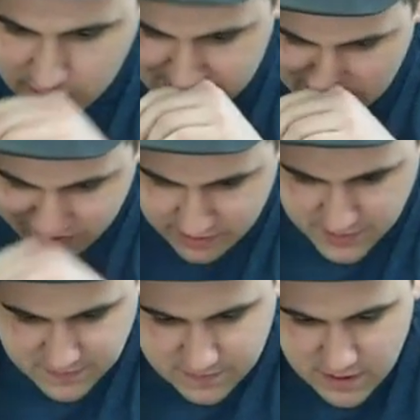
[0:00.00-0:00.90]
talk about
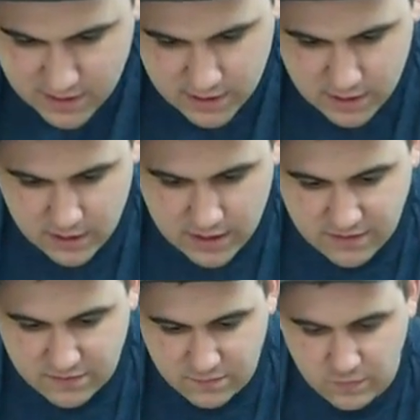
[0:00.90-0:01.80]
is
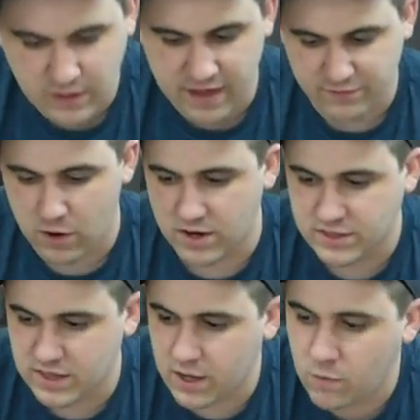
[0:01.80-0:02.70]
is as far
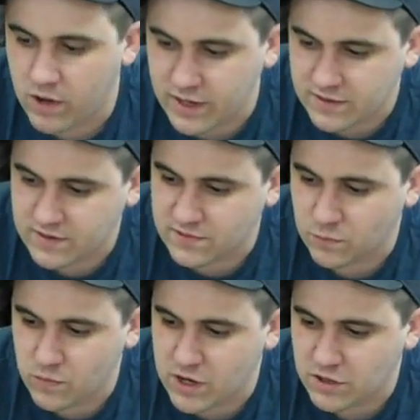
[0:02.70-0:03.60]
as uh,
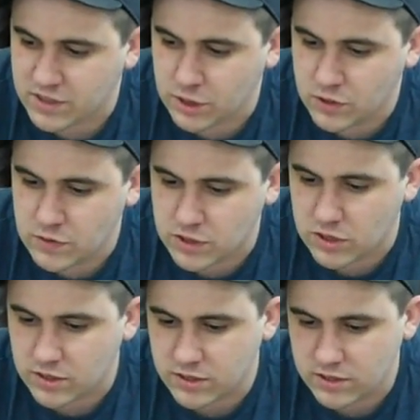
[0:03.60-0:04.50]
what's winners and
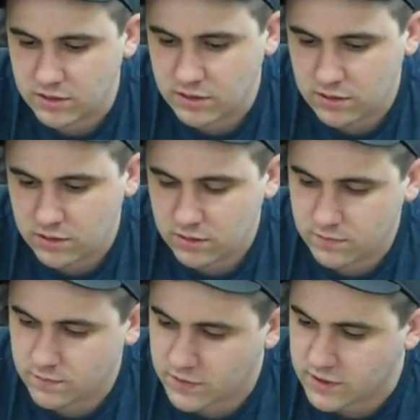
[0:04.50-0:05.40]
losers.
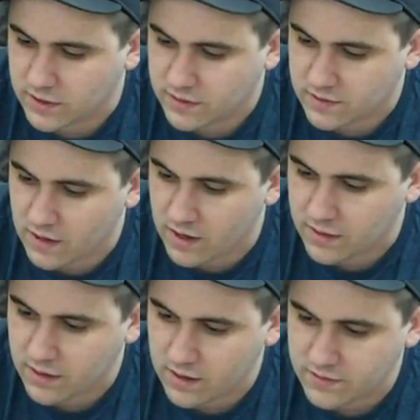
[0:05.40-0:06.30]
Let's see, does
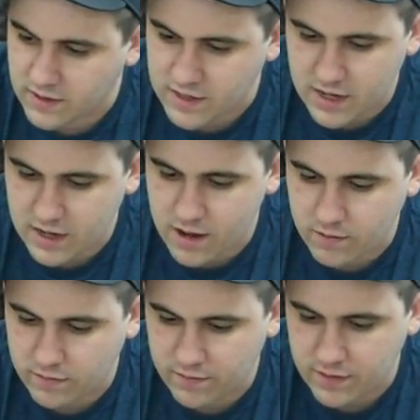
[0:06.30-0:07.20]
anything else get taken
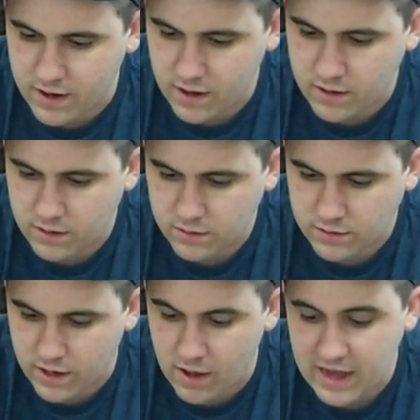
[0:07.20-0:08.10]
out in there?
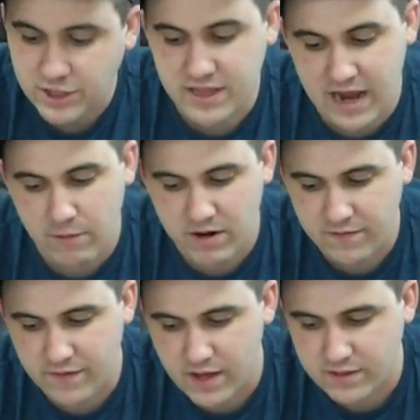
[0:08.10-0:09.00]
No. Actually, they got rid
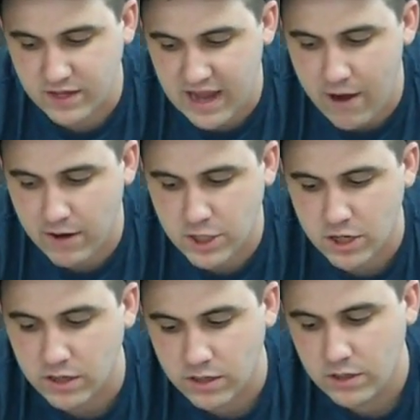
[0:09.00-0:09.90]
of uh, the
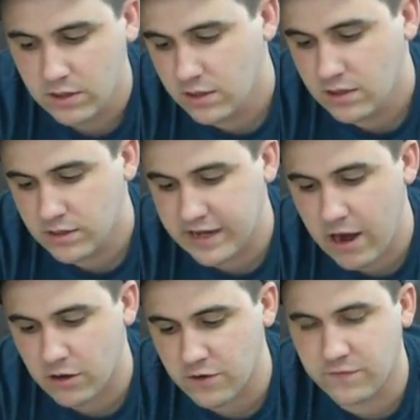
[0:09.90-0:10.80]
character. The
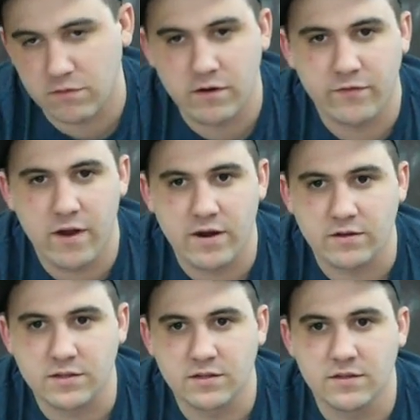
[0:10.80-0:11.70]
character for the Rough
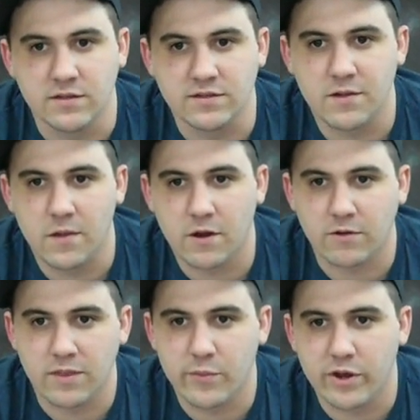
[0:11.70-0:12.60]
Riders is no
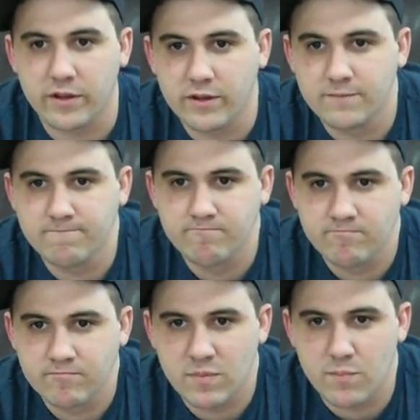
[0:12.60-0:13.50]
longer in the book.
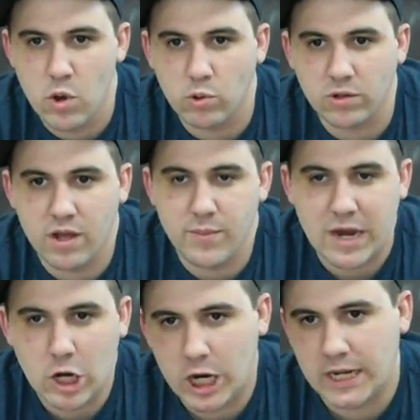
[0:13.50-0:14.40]
Right. Mogul
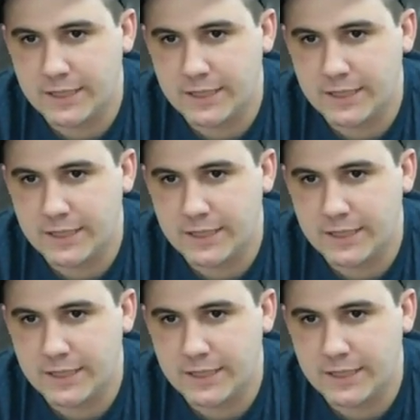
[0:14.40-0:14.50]
Kamir.